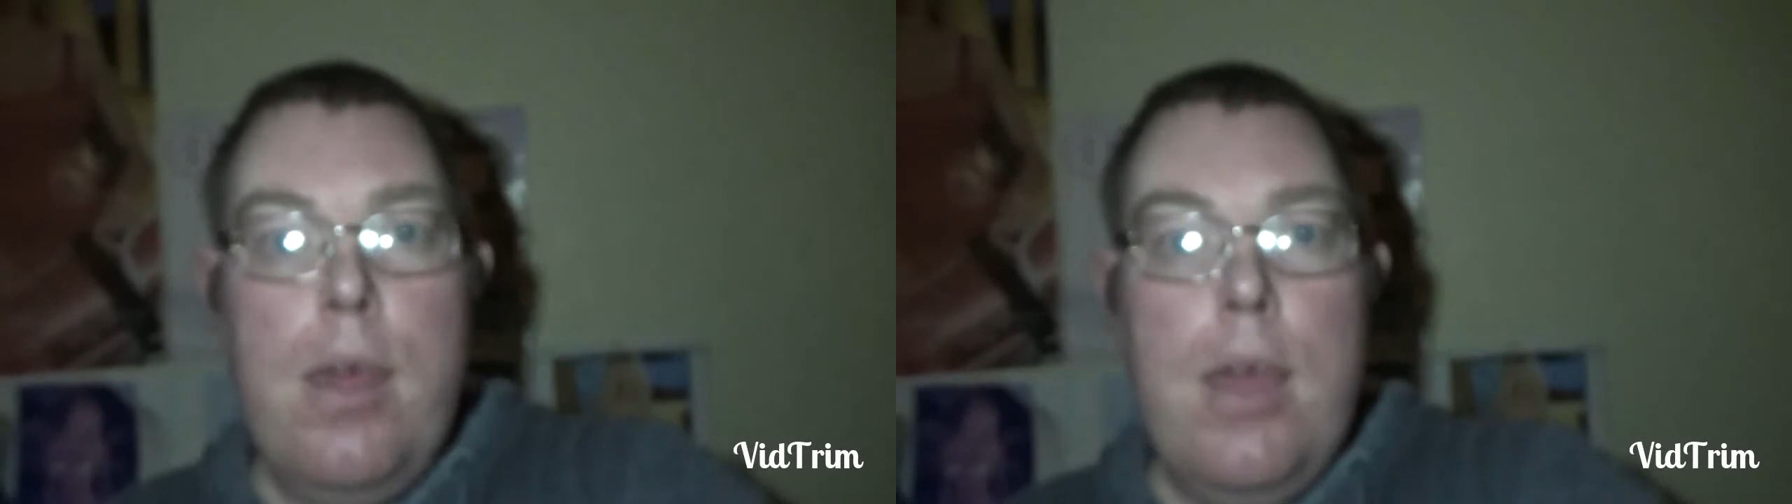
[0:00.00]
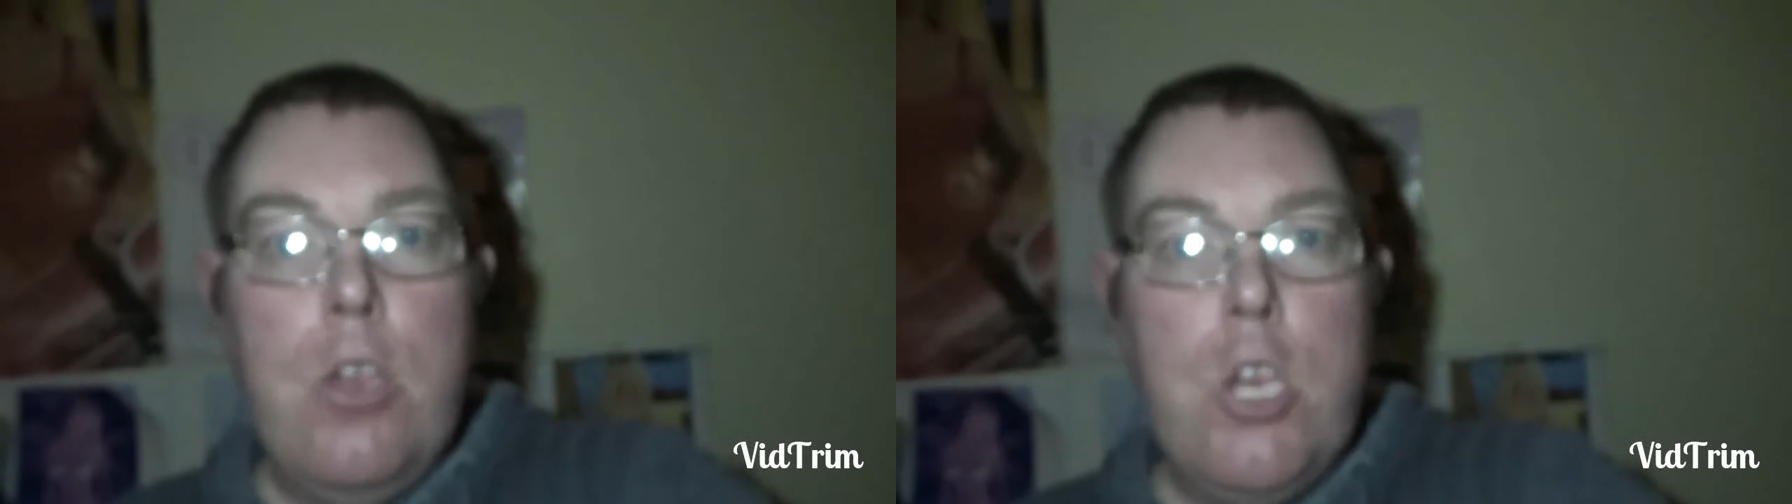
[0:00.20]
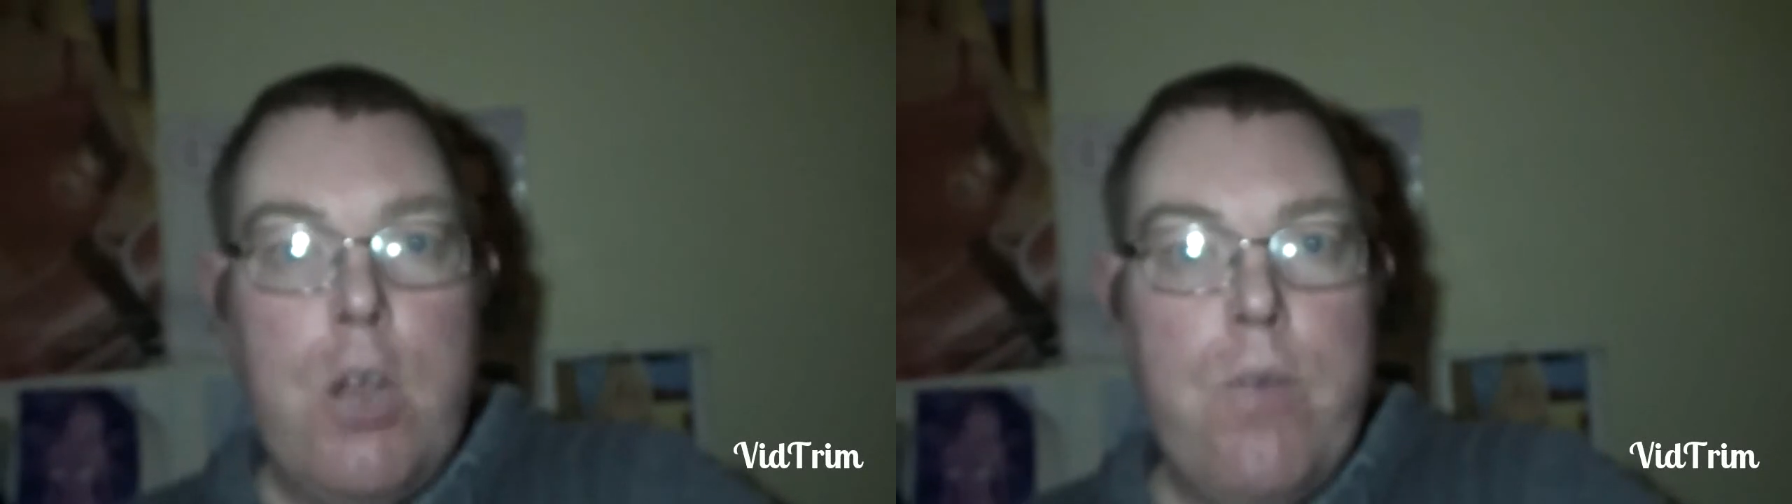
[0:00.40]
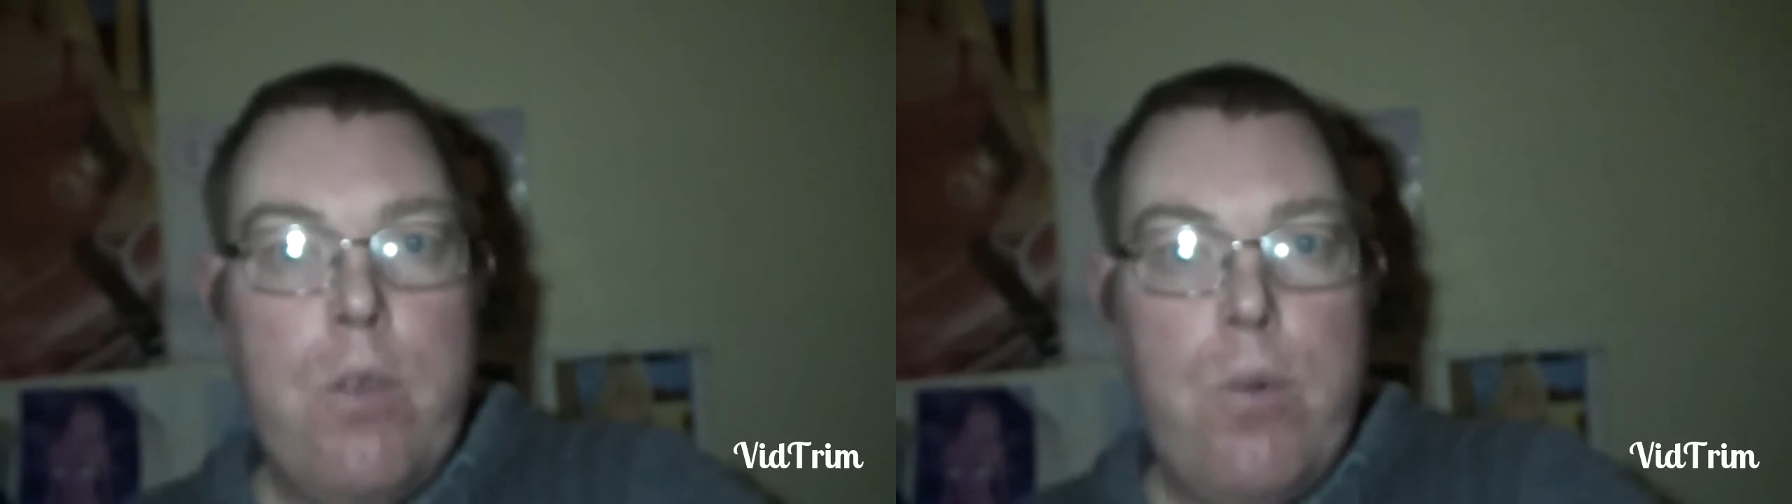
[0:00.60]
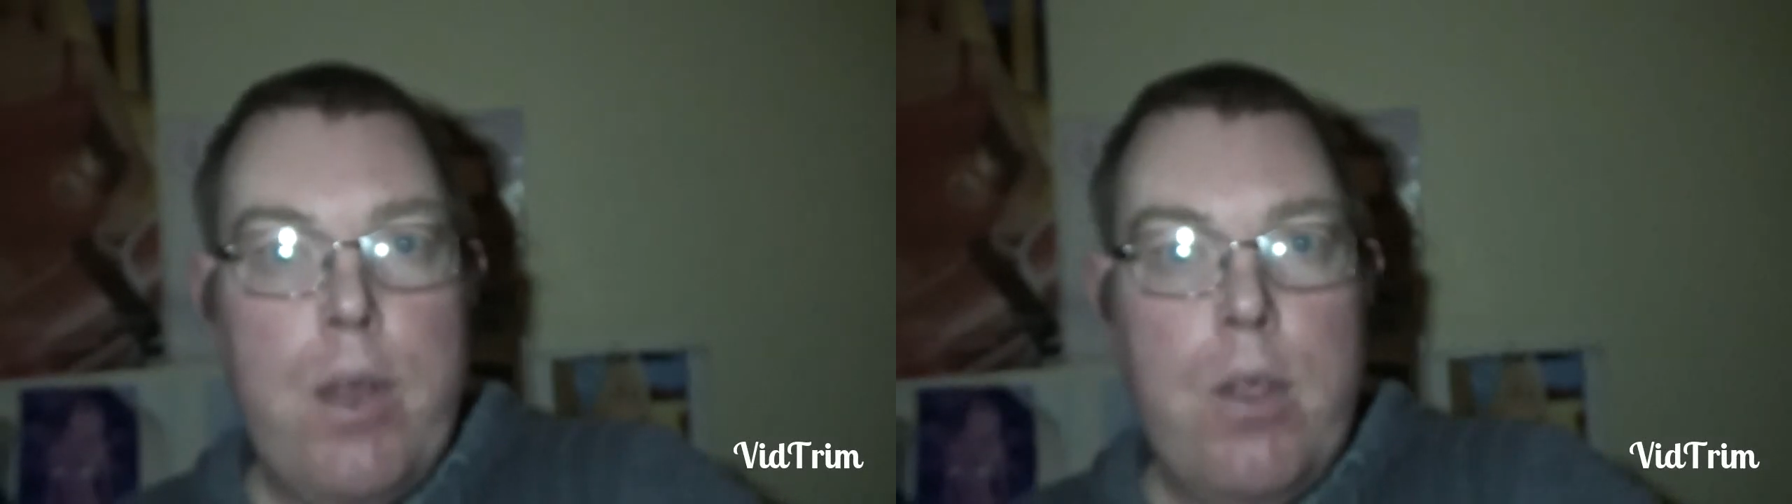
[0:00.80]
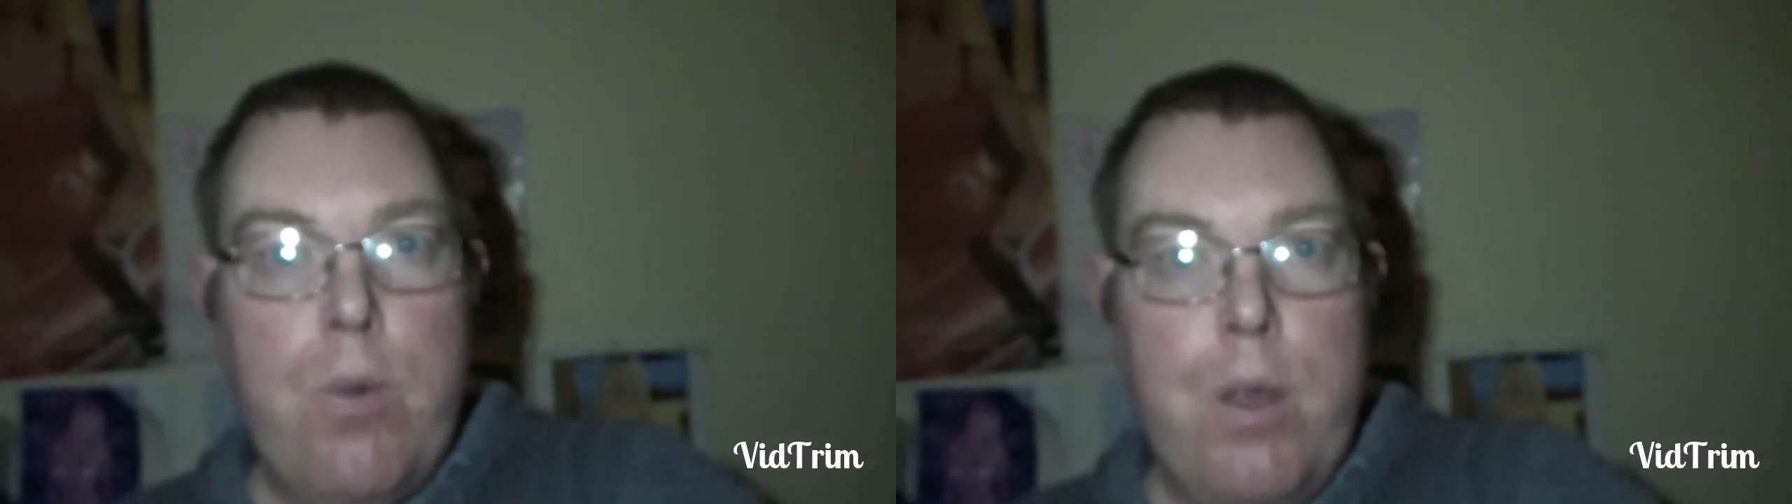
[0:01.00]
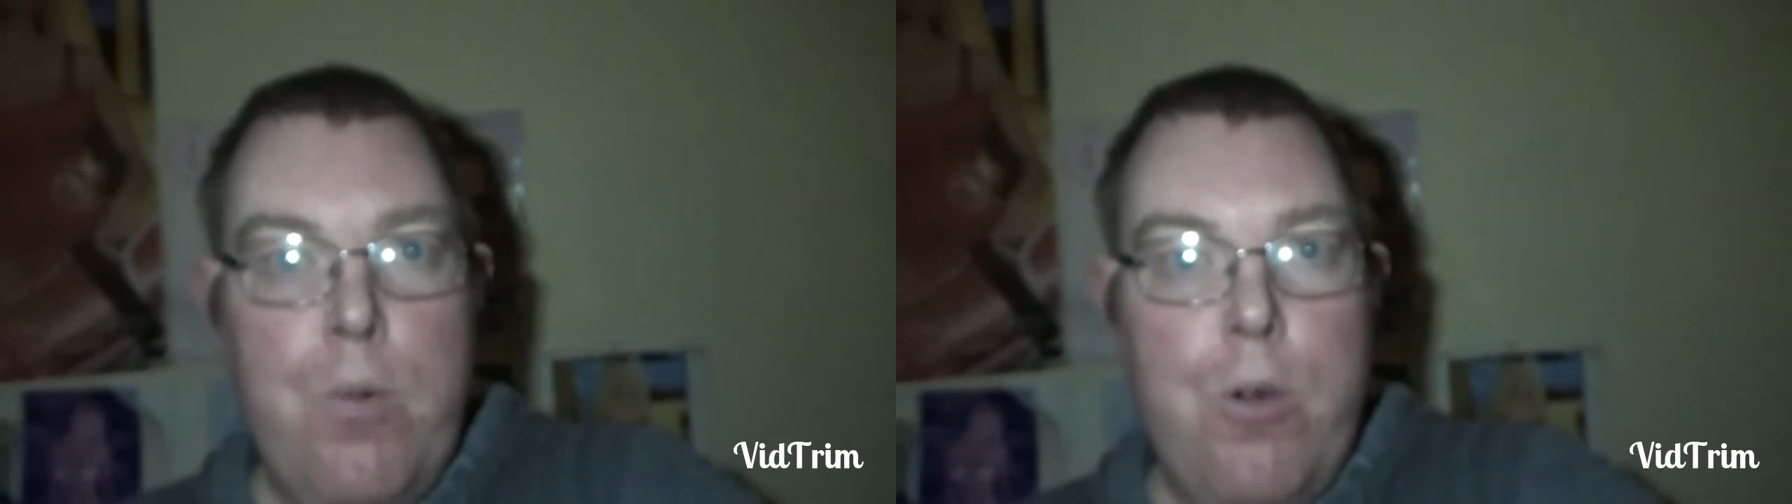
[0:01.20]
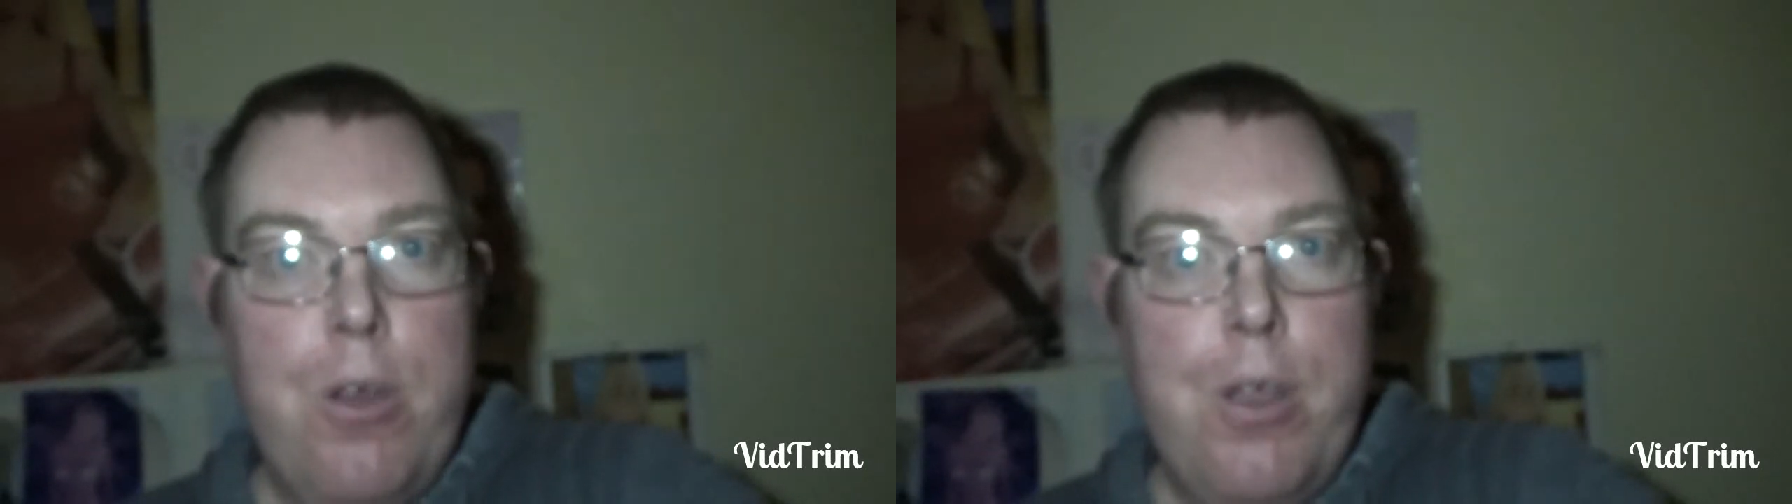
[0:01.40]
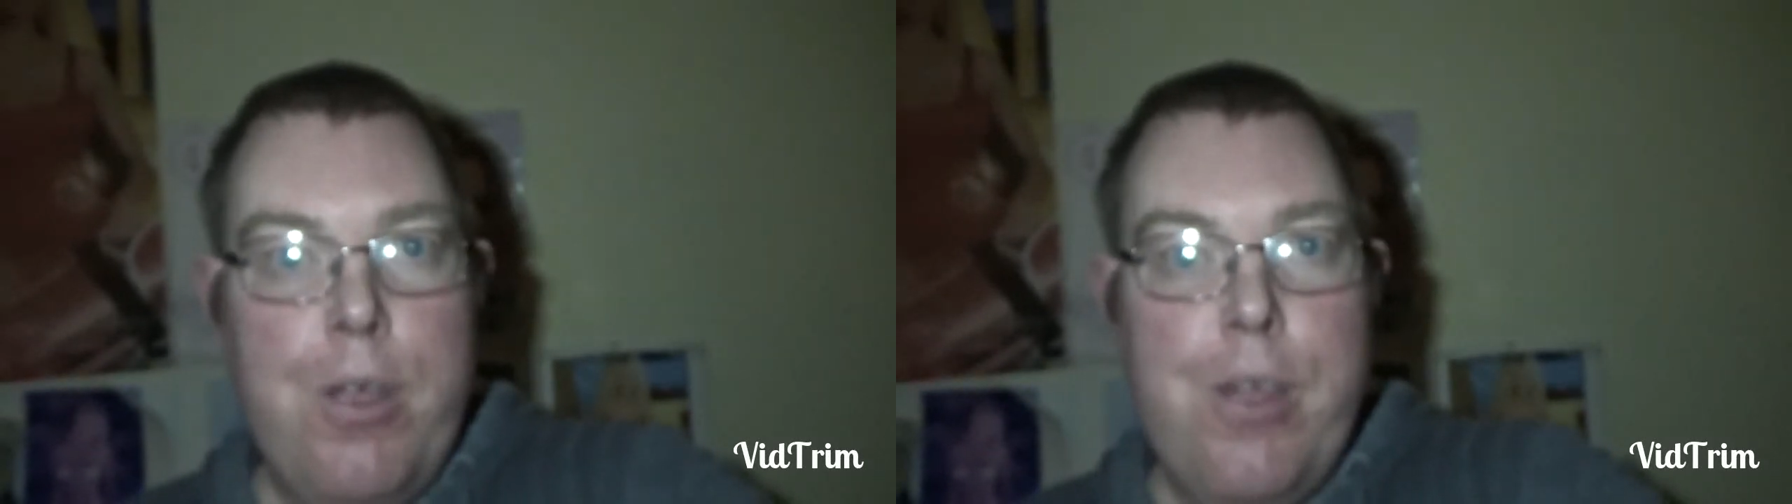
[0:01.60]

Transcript: in January 2021,